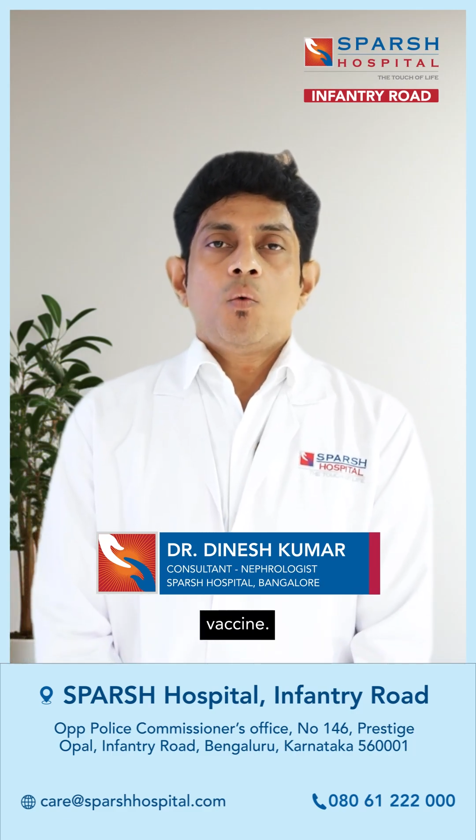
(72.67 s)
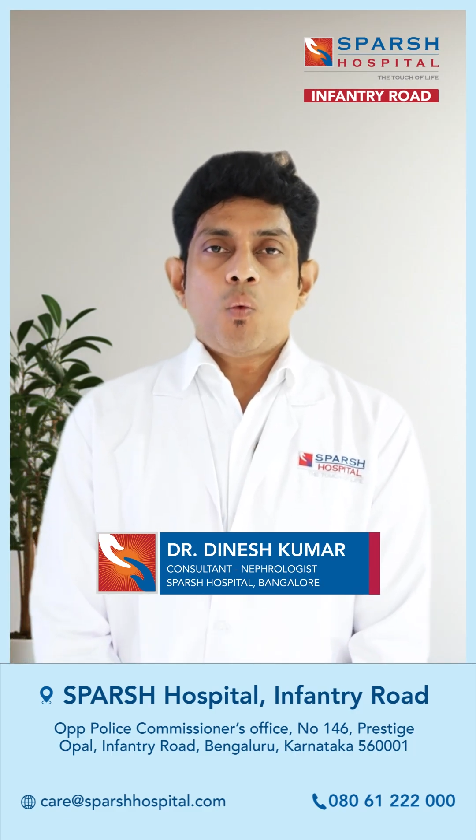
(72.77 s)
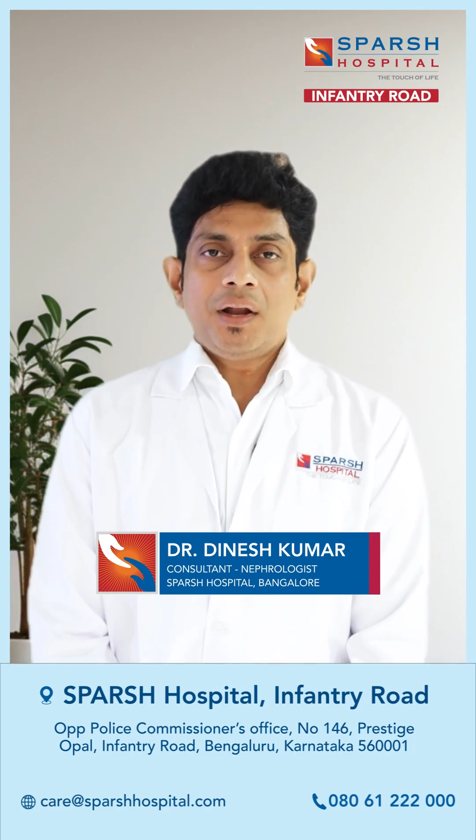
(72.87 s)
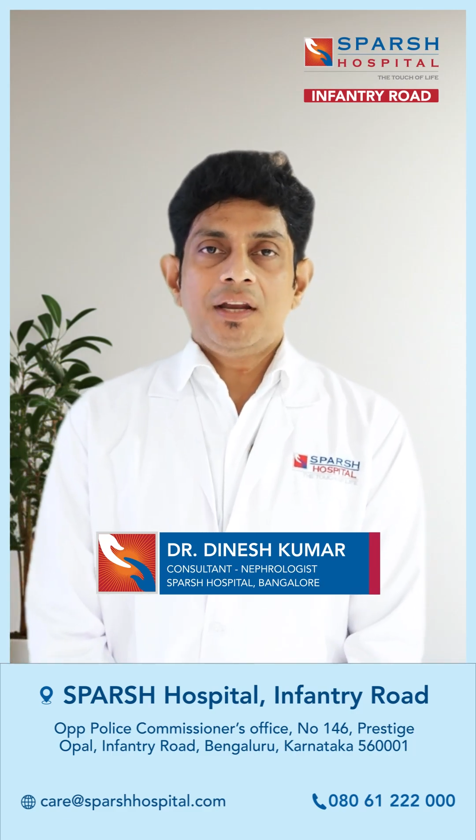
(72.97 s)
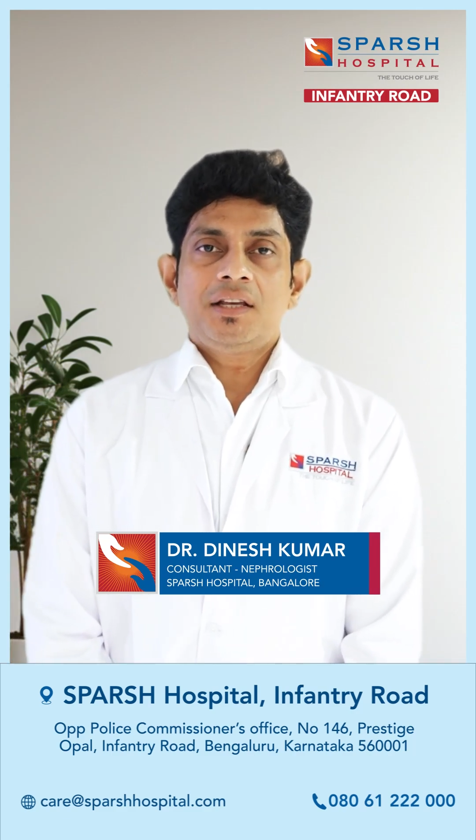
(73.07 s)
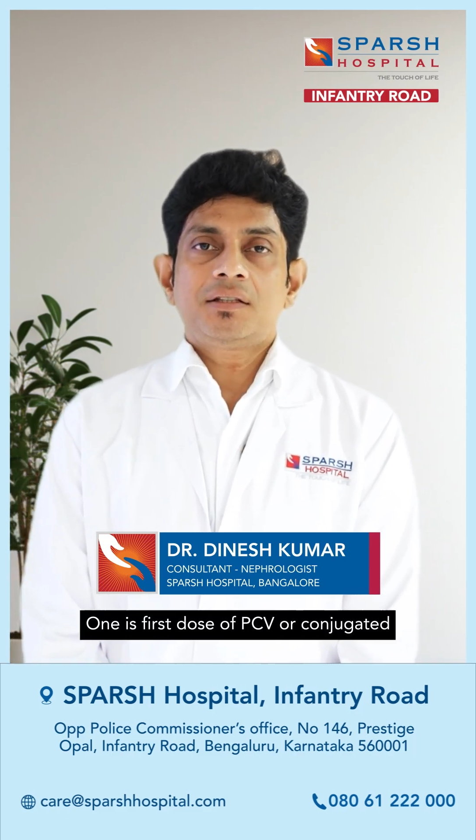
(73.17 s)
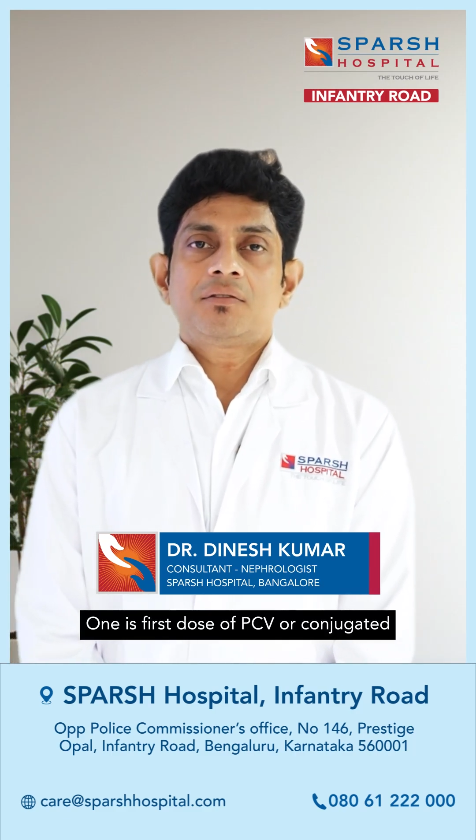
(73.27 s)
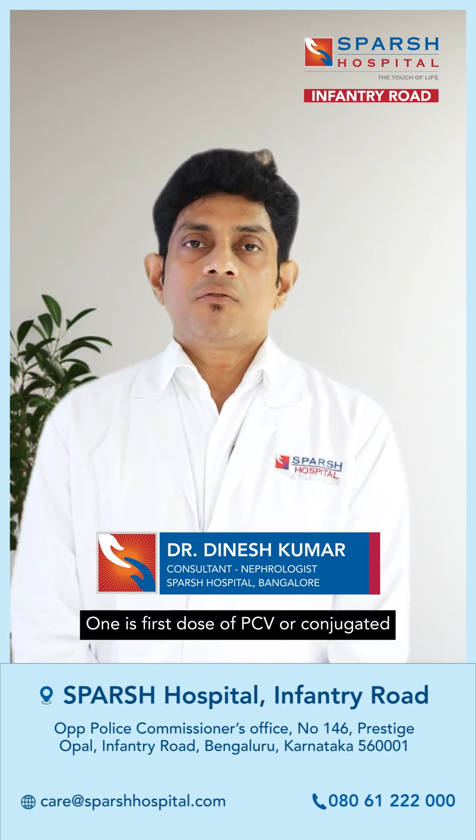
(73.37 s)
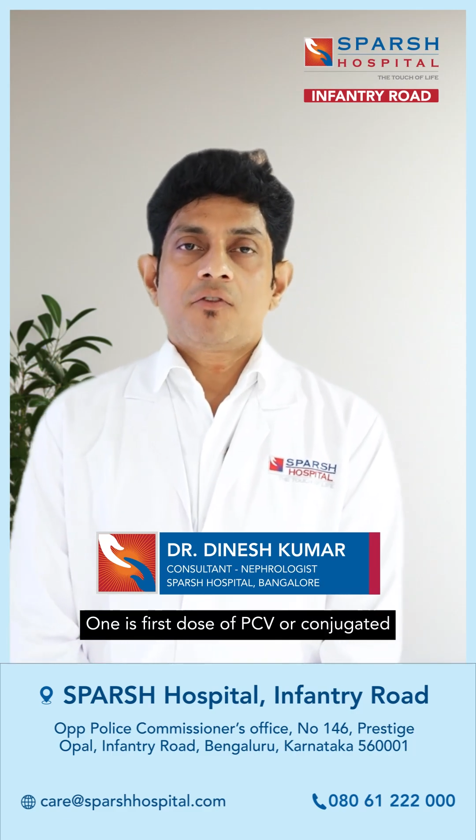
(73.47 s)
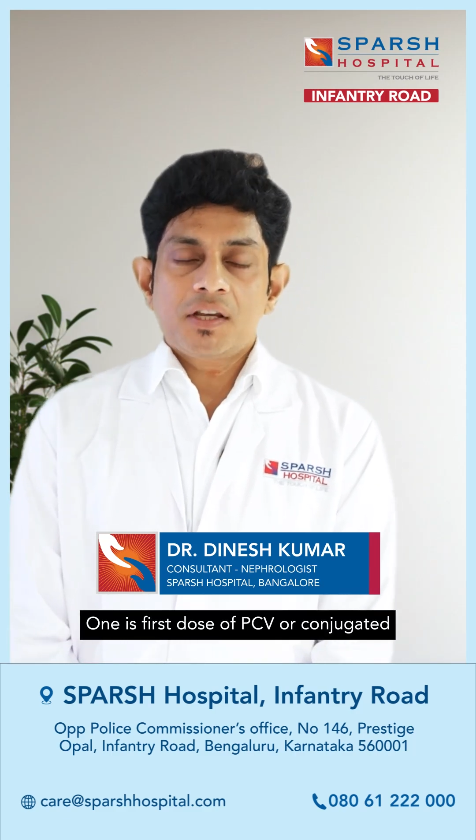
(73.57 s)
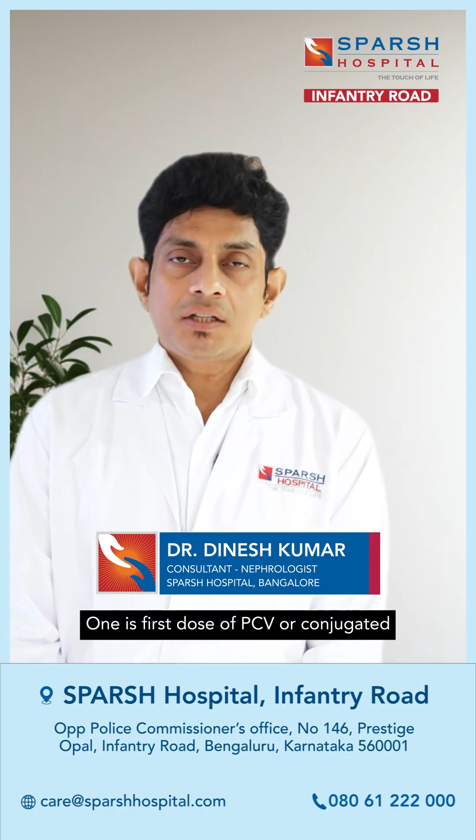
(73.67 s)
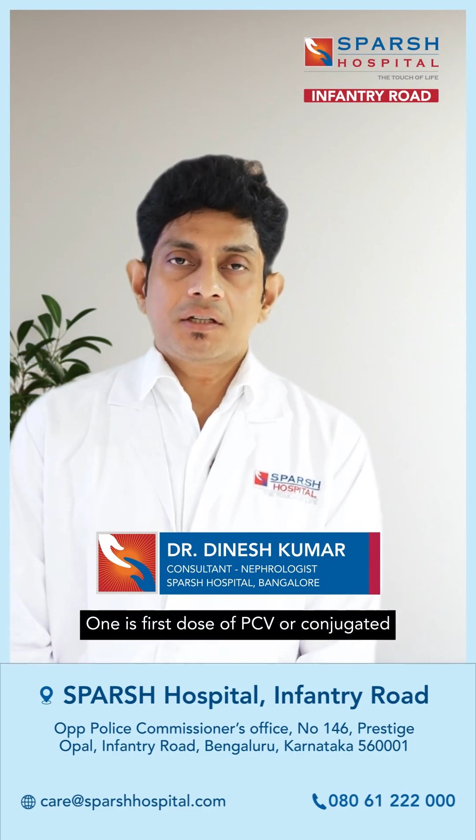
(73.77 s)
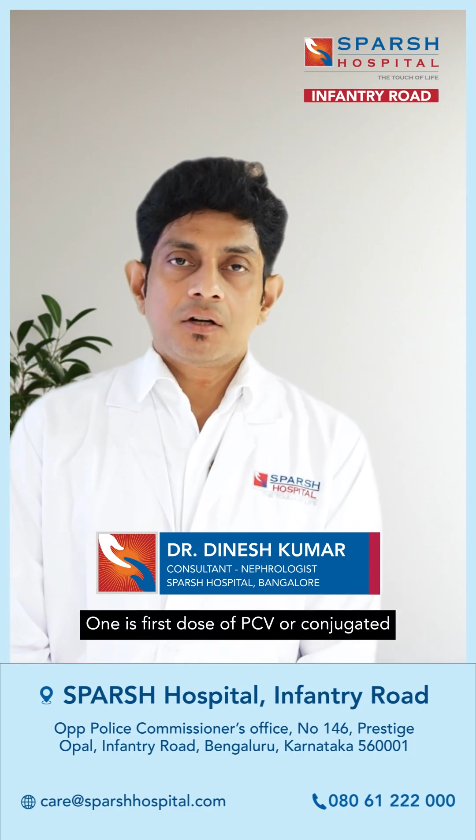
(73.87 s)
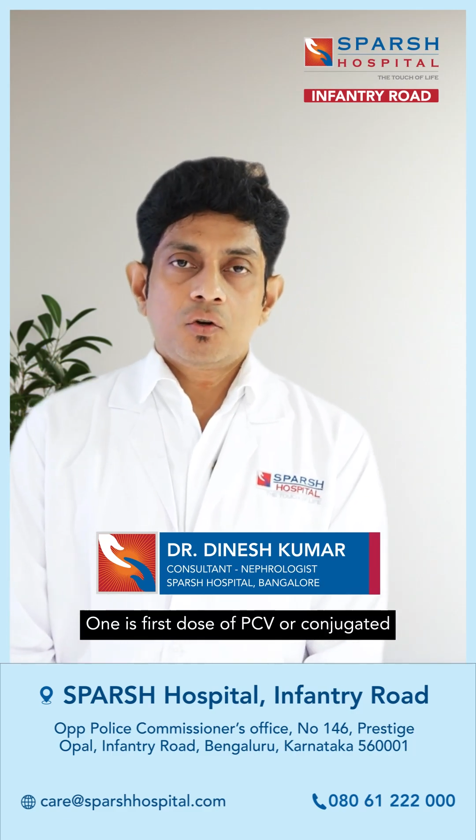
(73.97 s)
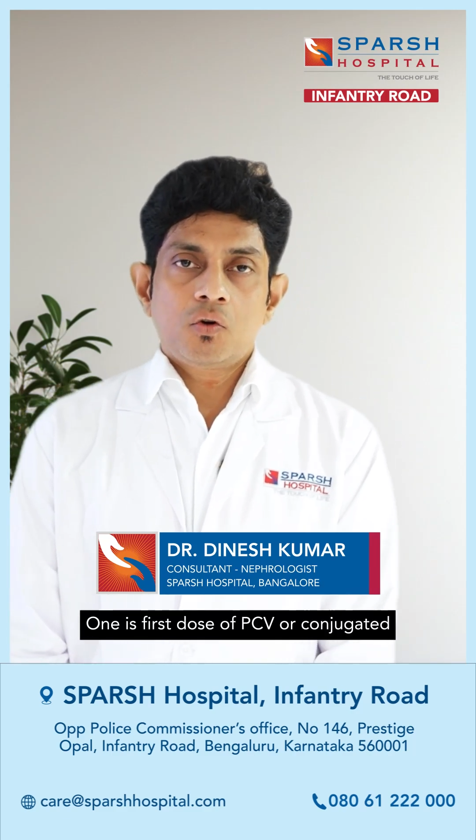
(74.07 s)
One is first